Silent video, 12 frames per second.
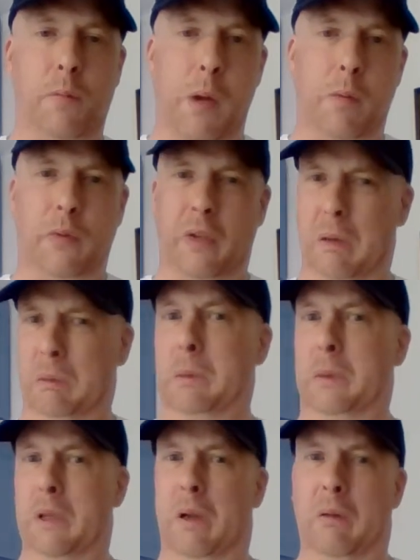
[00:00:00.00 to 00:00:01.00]
people say,
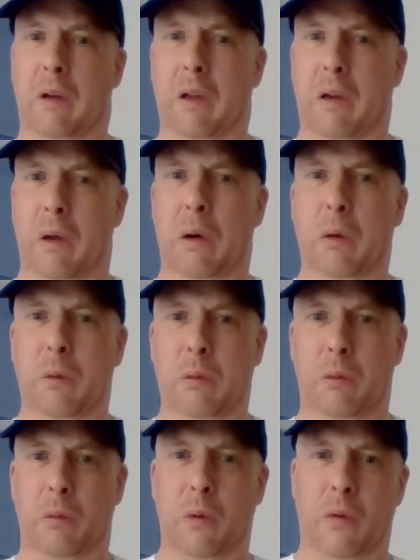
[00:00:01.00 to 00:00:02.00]
oh, I don't like
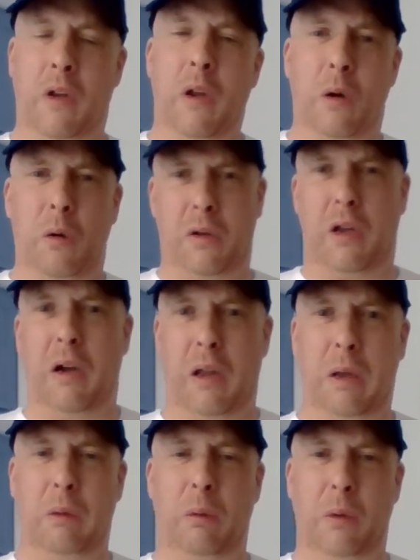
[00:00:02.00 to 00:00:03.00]
old wood or
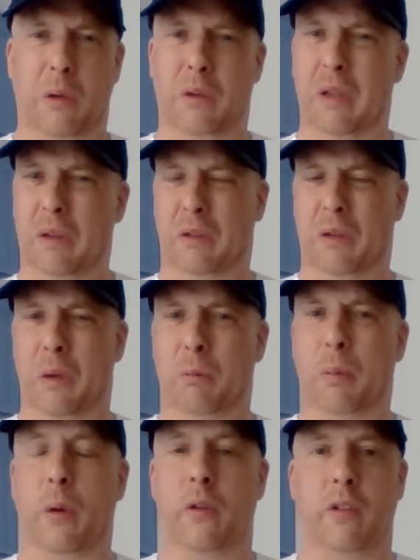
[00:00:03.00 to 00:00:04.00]
Guyot wood because it's too
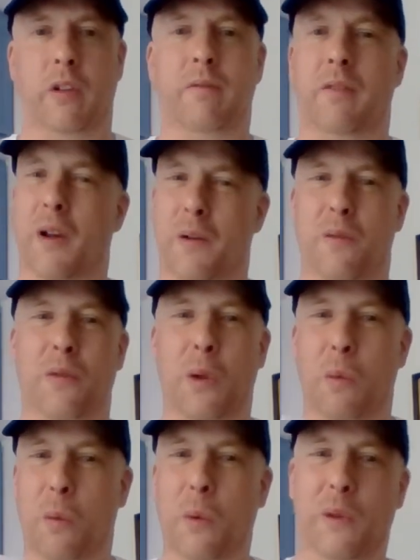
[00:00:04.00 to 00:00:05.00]
pungent. No,
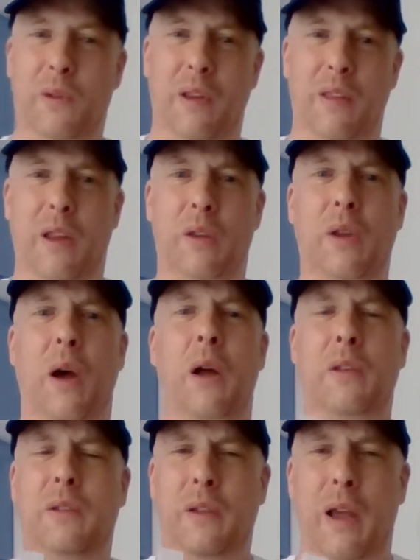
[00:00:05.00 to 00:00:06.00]
the woods in this
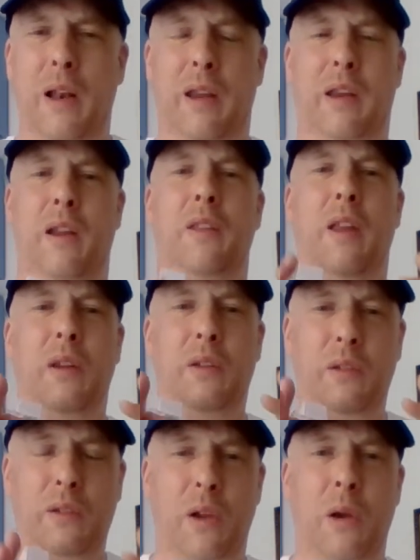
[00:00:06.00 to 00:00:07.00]
are delicate. They're
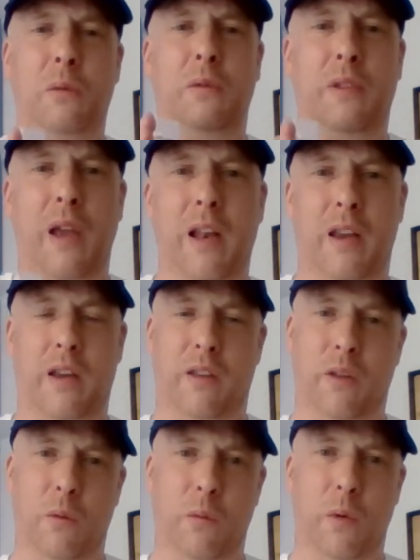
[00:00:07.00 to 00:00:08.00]
so
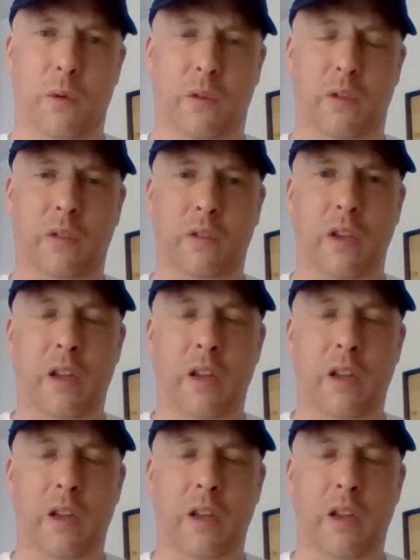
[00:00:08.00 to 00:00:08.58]
delicate, the woods.